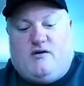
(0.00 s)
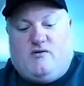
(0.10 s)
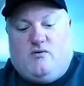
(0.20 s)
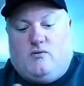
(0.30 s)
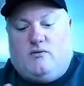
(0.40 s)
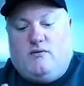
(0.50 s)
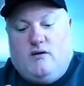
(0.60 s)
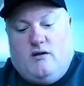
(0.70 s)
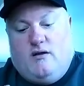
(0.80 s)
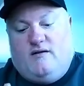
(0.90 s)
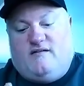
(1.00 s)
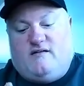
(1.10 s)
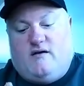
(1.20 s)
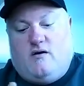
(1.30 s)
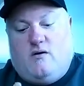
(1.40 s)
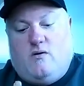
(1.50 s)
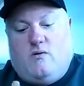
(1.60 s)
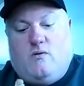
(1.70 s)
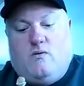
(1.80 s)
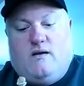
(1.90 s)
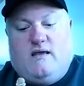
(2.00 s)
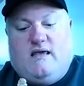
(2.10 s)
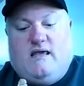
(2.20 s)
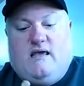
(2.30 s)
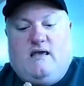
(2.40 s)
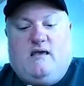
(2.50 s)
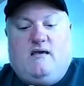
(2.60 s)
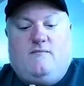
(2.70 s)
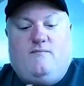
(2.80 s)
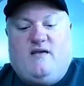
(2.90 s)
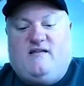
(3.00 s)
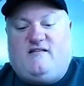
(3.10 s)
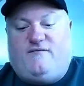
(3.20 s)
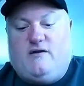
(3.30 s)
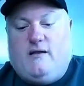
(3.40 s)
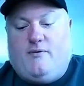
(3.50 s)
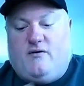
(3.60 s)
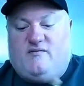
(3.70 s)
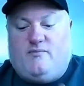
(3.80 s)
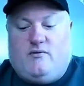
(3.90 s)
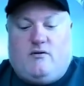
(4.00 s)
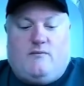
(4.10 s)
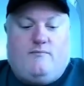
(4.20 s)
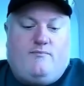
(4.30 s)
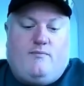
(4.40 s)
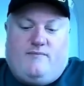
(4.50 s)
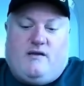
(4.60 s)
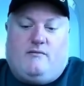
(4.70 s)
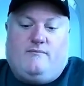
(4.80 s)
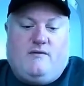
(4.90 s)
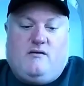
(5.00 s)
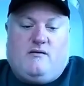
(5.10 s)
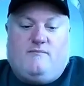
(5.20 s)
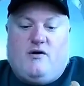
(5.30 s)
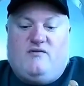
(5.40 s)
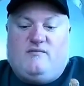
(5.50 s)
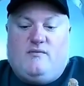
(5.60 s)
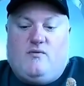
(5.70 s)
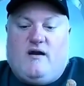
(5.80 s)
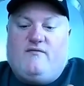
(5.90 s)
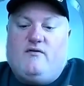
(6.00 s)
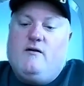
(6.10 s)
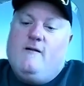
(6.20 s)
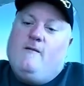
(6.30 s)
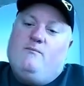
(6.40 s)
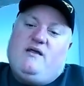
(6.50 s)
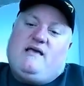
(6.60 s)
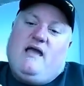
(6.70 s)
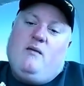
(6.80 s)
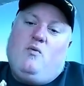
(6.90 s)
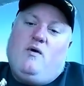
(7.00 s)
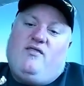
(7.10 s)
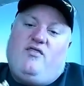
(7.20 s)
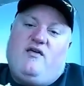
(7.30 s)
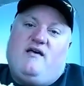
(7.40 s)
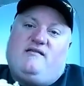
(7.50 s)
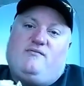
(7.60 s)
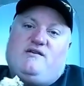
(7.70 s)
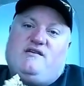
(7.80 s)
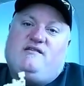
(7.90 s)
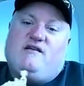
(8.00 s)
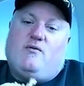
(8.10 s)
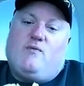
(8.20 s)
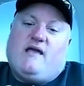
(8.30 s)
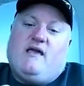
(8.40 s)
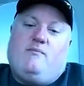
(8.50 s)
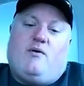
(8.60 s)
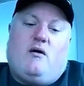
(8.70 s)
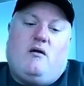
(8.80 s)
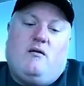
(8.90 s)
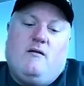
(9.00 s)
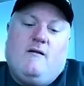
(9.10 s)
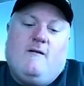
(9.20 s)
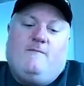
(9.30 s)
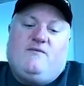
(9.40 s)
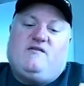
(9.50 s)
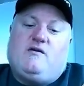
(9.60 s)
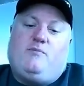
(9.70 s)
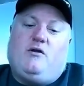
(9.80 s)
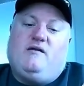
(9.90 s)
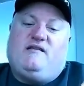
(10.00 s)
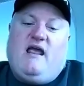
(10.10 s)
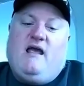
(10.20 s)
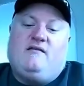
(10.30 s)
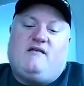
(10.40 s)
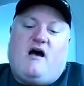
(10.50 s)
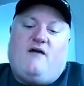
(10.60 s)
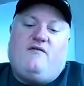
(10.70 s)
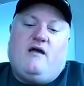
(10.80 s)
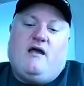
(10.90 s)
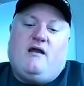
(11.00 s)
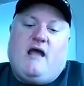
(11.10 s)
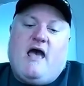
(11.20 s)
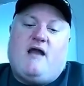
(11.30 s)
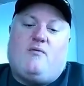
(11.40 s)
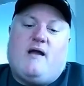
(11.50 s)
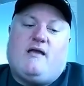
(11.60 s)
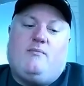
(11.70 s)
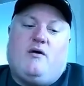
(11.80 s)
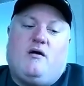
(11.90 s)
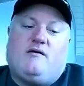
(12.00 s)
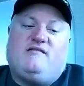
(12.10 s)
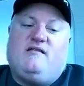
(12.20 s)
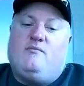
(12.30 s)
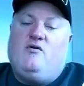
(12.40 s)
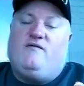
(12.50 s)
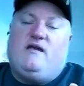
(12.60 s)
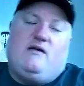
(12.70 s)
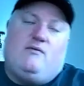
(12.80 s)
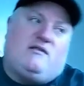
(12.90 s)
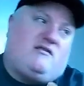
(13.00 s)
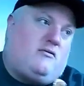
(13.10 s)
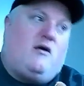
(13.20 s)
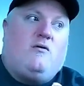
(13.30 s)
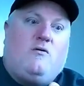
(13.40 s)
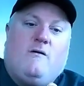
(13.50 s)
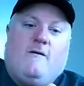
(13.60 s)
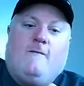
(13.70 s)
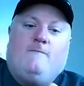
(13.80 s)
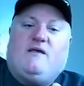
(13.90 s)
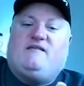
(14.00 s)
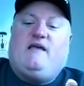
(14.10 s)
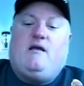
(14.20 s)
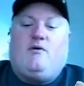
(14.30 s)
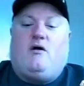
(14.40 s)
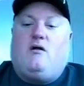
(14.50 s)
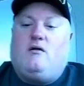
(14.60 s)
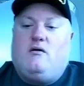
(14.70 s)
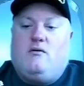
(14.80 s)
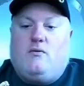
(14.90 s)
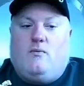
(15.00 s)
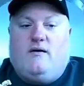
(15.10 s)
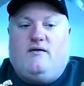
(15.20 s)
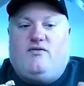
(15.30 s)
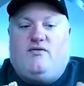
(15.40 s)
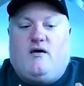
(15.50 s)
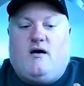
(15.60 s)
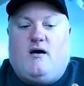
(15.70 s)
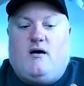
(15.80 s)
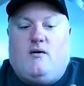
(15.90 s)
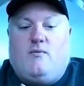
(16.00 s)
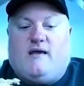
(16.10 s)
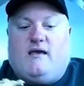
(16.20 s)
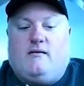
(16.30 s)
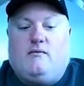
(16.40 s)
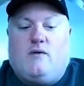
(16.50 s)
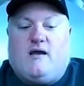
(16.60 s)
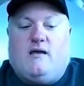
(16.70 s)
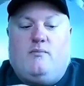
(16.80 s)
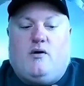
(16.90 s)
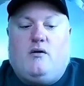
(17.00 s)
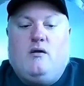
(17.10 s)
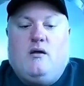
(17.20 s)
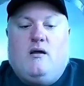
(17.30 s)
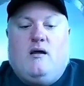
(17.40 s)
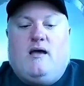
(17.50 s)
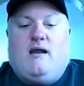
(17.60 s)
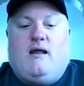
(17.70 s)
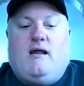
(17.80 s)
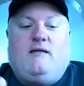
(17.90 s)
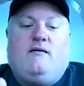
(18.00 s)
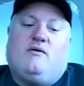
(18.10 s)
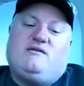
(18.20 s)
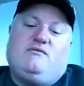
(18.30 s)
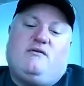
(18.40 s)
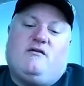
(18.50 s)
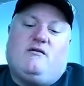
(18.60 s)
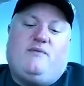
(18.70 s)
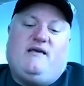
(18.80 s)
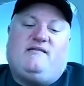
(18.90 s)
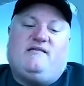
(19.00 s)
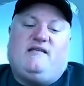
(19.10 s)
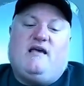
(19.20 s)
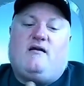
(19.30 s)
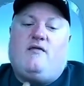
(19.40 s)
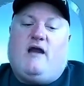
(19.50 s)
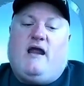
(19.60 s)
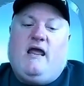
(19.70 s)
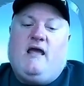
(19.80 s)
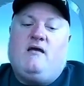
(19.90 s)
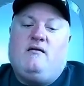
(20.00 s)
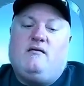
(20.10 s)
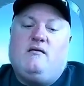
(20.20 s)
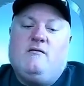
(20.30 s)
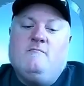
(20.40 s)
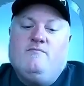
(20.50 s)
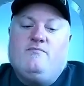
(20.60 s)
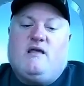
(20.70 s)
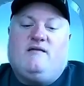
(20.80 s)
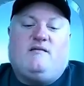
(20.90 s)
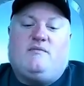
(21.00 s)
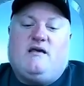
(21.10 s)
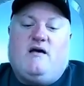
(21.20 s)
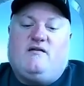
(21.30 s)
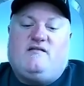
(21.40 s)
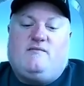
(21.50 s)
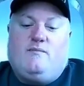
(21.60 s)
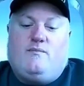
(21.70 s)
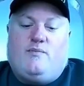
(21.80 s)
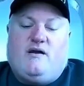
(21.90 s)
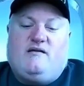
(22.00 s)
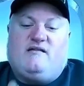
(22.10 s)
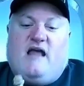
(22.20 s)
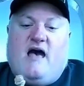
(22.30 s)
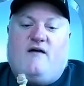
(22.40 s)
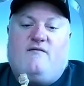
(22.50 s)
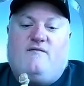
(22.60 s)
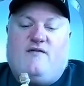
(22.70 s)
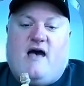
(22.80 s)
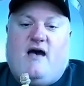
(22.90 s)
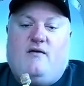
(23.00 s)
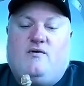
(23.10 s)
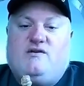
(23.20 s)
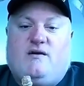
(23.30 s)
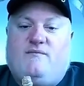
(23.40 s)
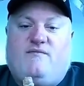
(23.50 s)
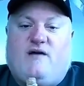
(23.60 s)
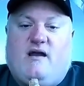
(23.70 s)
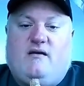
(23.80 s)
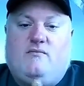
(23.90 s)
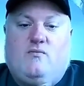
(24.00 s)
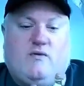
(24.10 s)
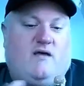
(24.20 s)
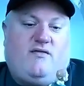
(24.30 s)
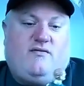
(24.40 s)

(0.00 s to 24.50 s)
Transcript: cool. So he is fully opposable, or, you can pose him and whatever. But he came with this, which is a wrecking ball. So you can pull his hands off and add a wrecking ball, because in the movie he would throw a sandball with a wrecking ball. And there were two other pieces. He had another hand and something else, but it doesn't have that, which I'm fine with.